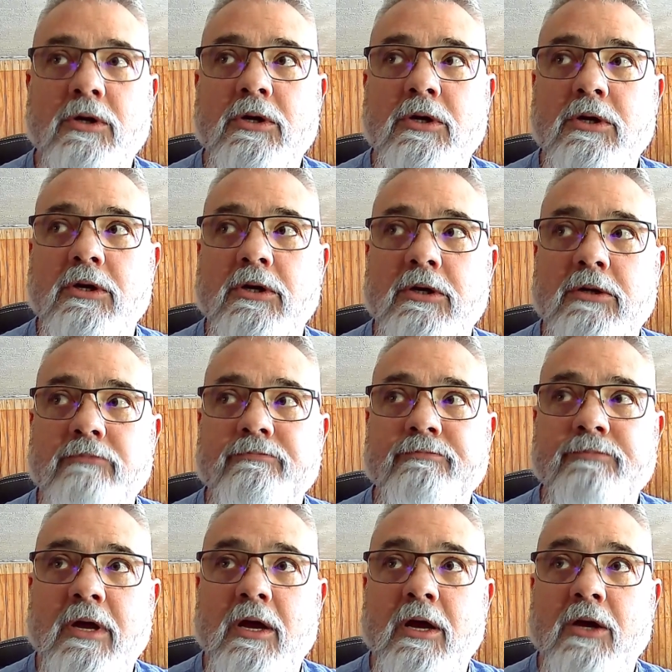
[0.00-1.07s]

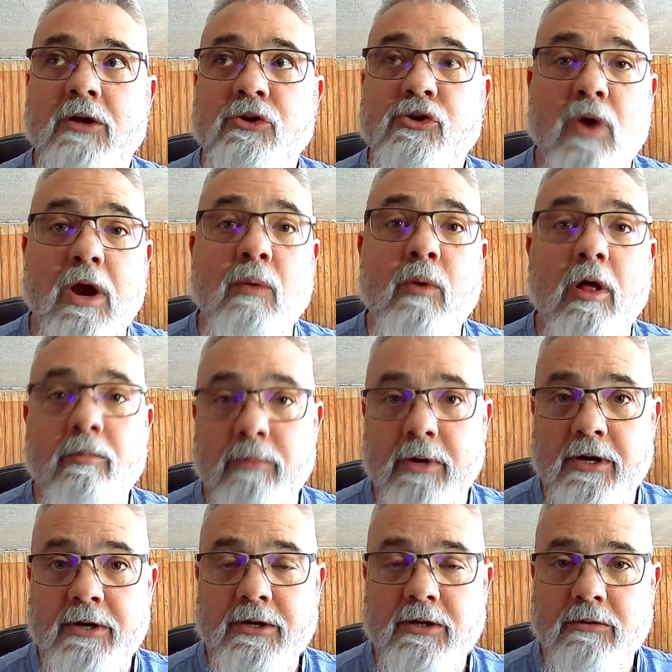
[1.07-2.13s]
drywall
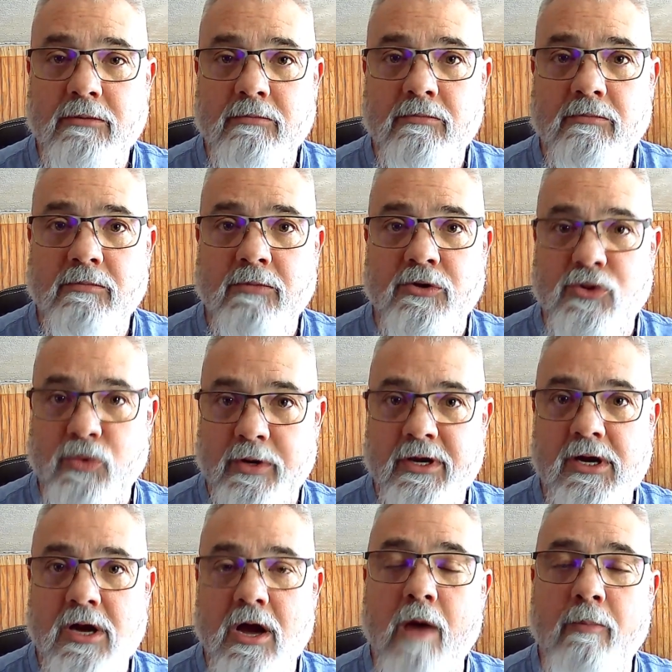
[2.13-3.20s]
mud, the joint
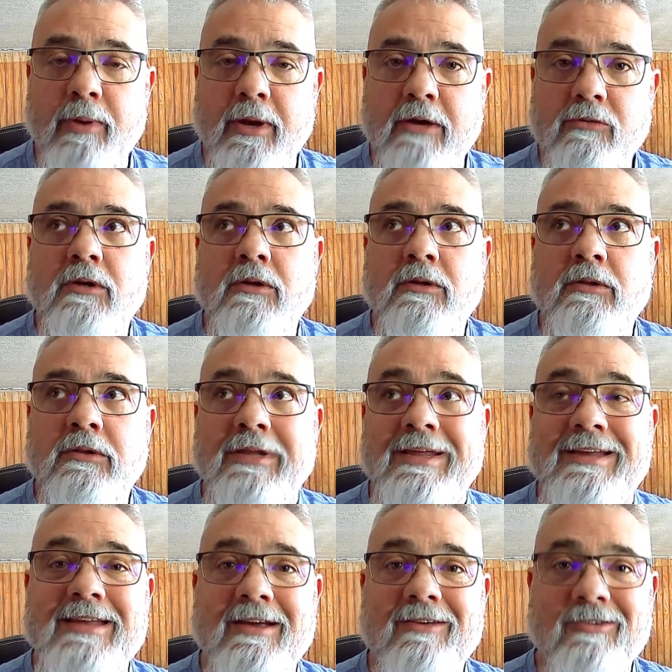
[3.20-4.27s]
compound,
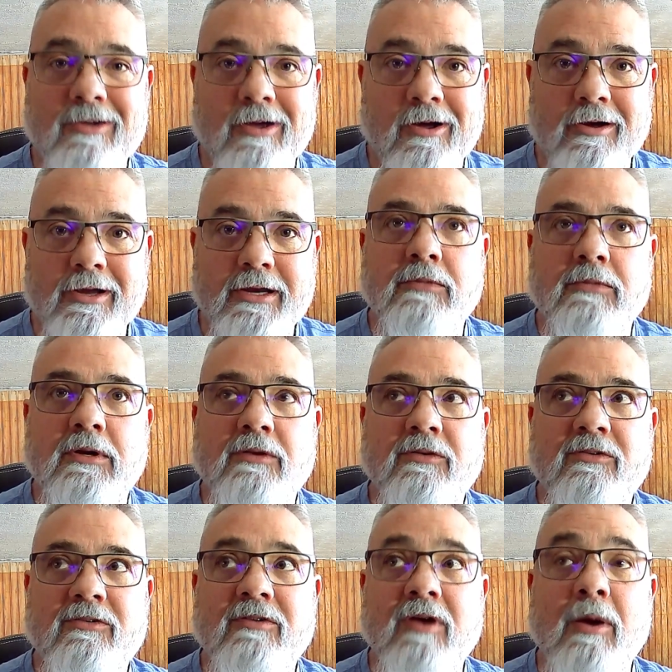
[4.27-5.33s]
latex caulking,
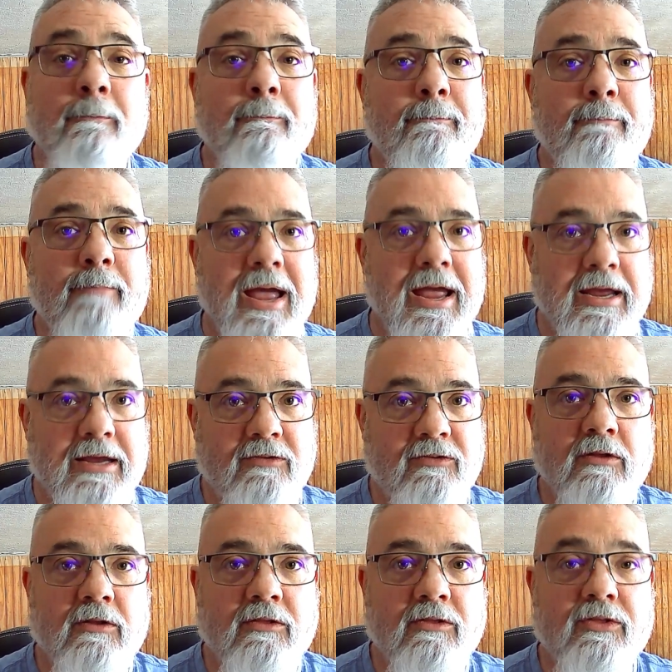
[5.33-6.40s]
some
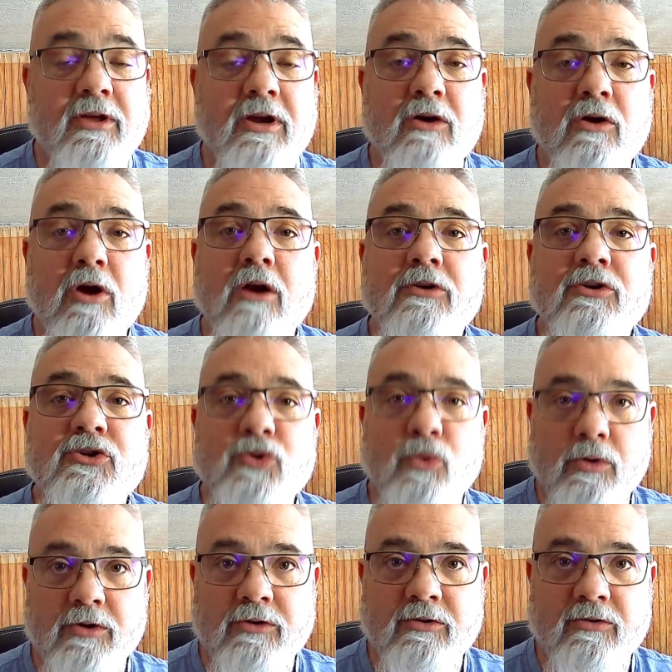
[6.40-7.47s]
paints. There are
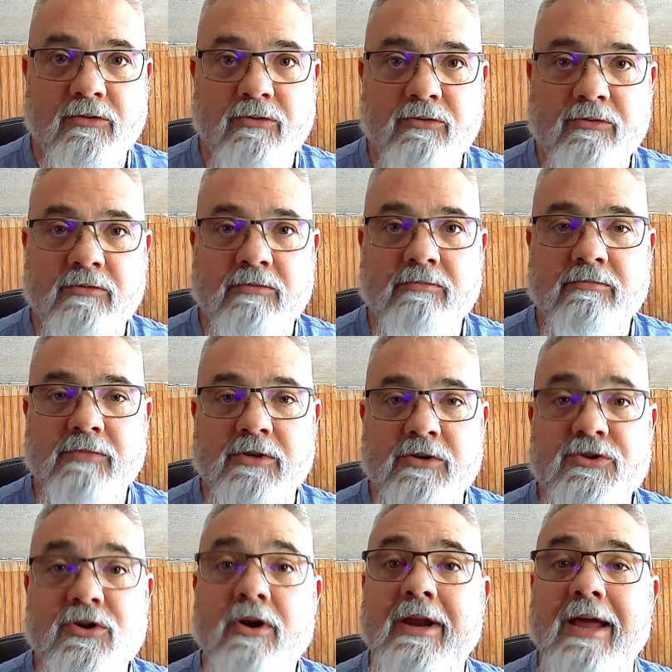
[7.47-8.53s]
shortages that are
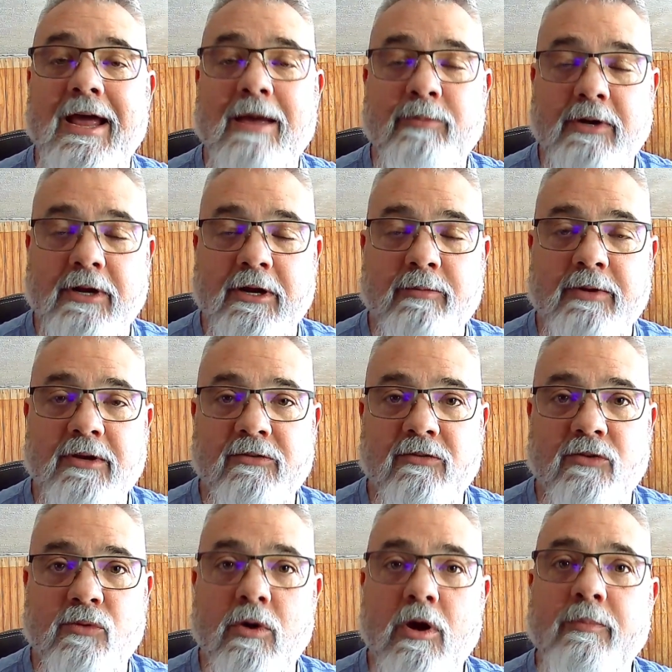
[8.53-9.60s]
starting to happen now because of
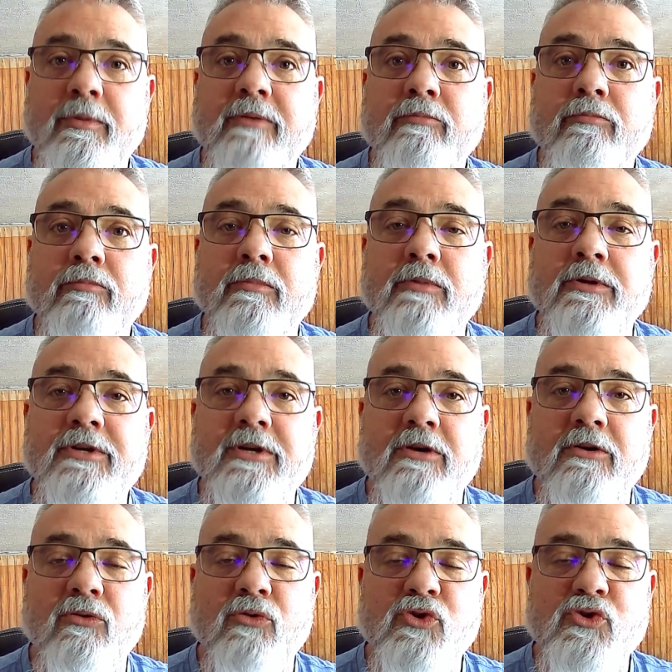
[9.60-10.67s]
the raw
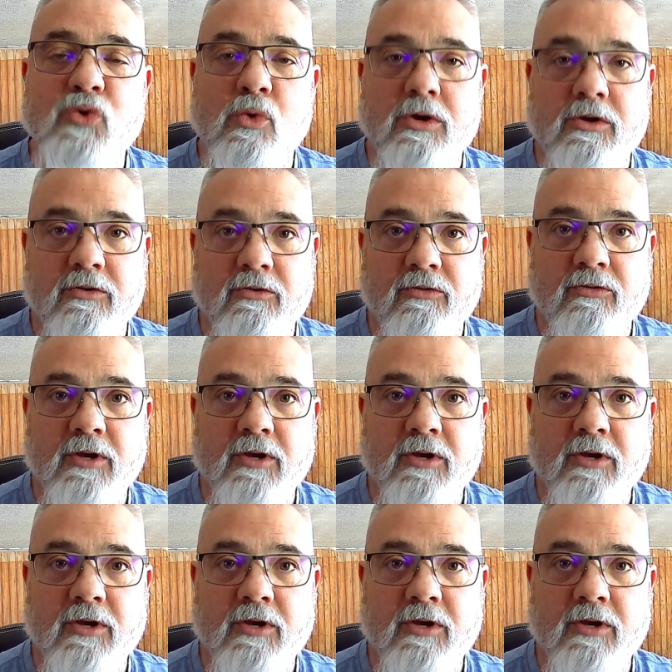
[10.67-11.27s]
material shortages.